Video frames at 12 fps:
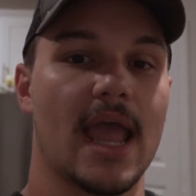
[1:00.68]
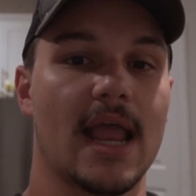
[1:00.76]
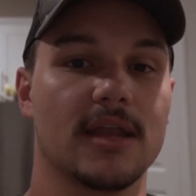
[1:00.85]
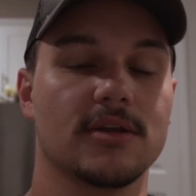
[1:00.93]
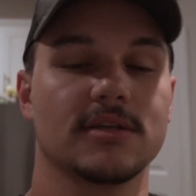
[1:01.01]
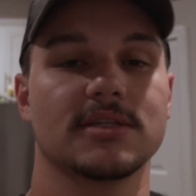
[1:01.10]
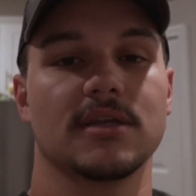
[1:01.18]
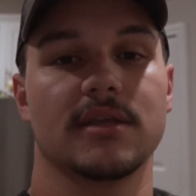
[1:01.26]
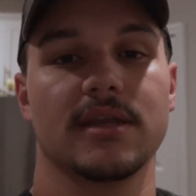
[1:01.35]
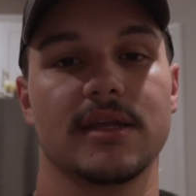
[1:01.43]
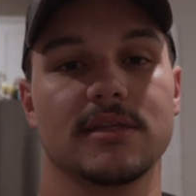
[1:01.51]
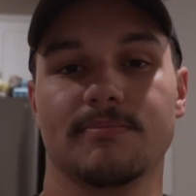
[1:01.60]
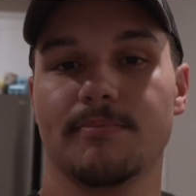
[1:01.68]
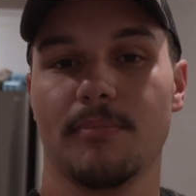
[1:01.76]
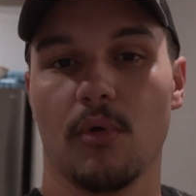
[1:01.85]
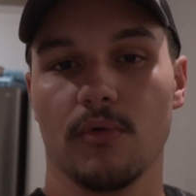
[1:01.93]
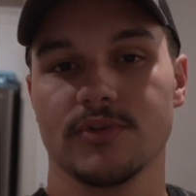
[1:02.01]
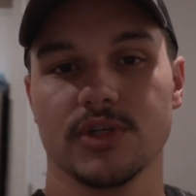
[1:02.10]
and on Sundays,
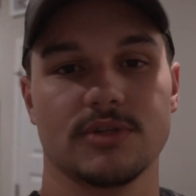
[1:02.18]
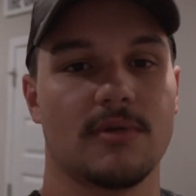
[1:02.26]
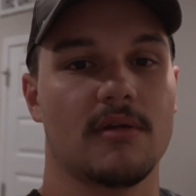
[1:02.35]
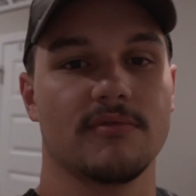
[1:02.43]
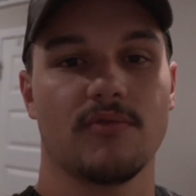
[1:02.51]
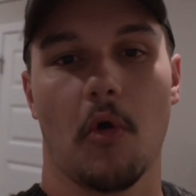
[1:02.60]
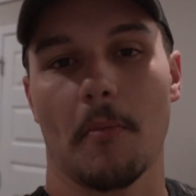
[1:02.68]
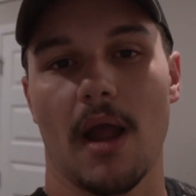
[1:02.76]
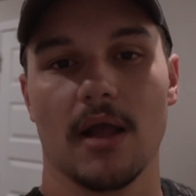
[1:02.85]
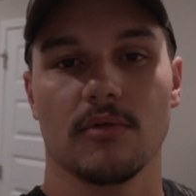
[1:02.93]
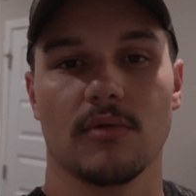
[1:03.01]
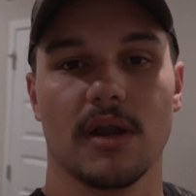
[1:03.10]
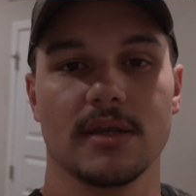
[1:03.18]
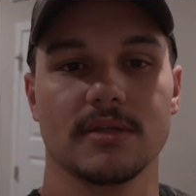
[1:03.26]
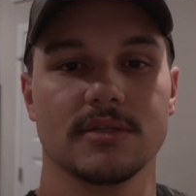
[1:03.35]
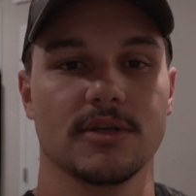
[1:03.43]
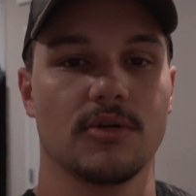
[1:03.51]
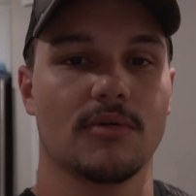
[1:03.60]
both just around 4-mile
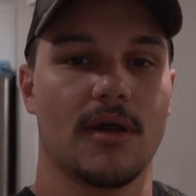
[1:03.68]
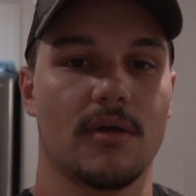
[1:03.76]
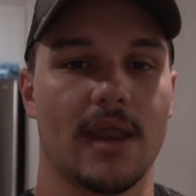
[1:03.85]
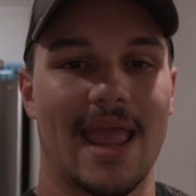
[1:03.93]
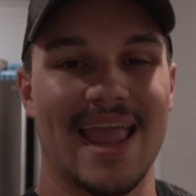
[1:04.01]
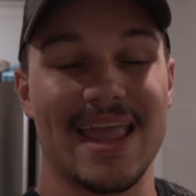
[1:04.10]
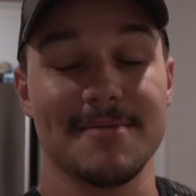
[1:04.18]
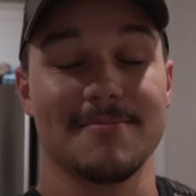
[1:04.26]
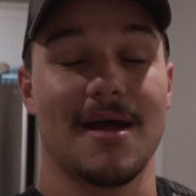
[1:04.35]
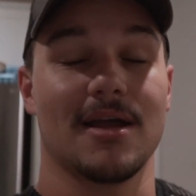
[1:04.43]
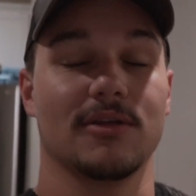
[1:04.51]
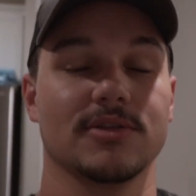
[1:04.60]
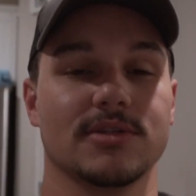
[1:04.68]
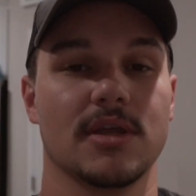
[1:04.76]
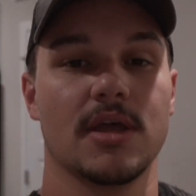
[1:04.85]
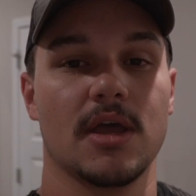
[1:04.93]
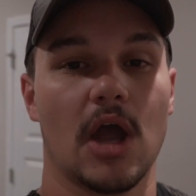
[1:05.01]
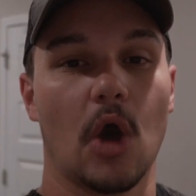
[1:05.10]
runs, so around 8 miles
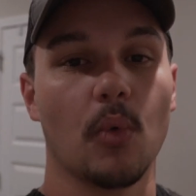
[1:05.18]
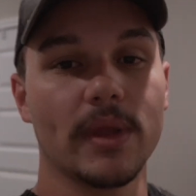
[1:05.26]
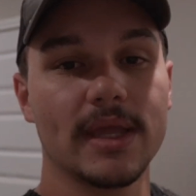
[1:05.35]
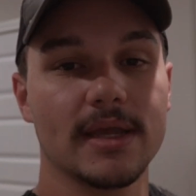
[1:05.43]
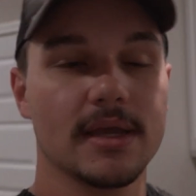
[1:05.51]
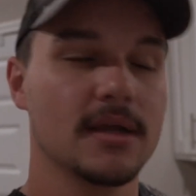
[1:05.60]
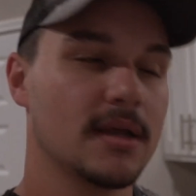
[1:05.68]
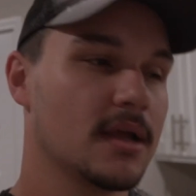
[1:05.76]
a week.